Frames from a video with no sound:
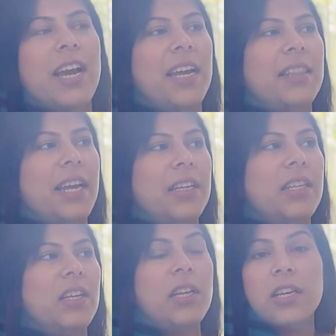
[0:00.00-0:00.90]
and that
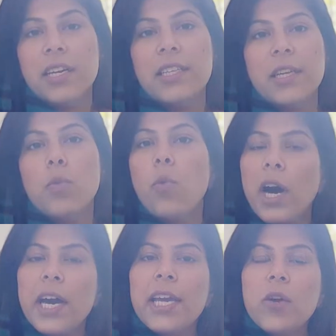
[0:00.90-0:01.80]
they are learning that
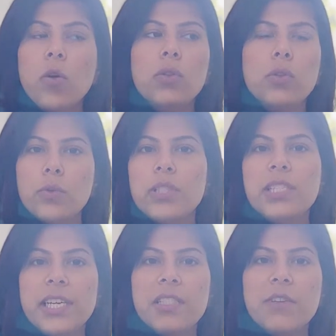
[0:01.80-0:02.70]
why on those
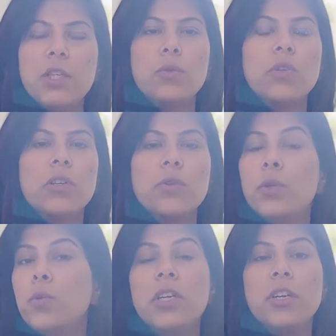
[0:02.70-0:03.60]
days when
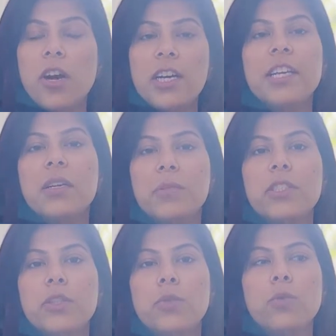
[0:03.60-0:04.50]
you were not able
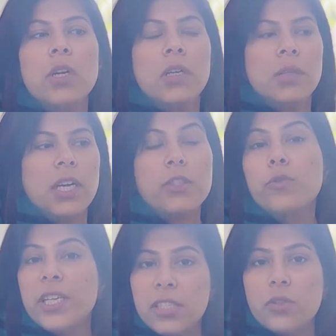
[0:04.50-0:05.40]
to
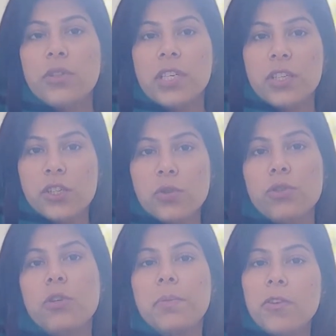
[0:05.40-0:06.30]
address to their
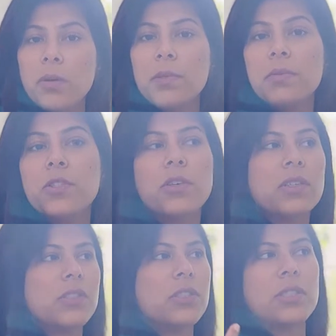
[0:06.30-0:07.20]
issues or problems,
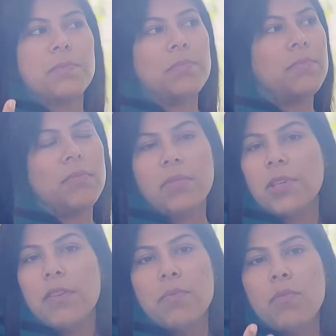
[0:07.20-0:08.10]
or just
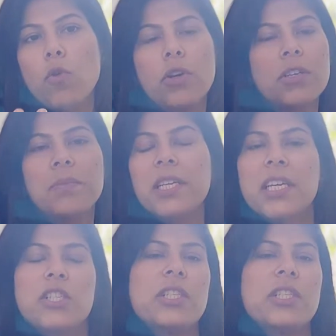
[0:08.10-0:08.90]
give more communication